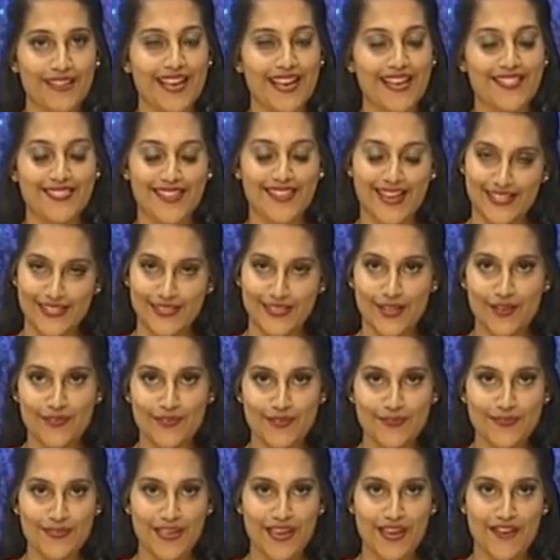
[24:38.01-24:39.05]
And that's all
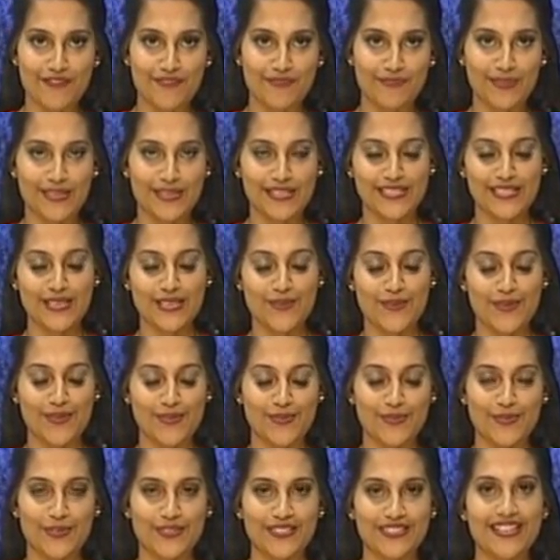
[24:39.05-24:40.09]
from the FBC
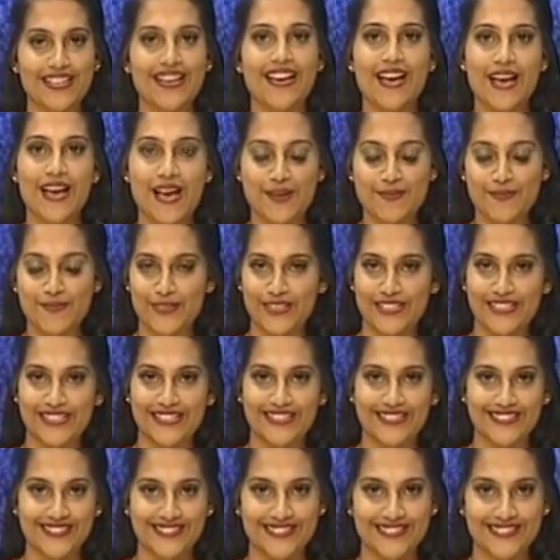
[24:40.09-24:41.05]
Weather World. I'm Rita.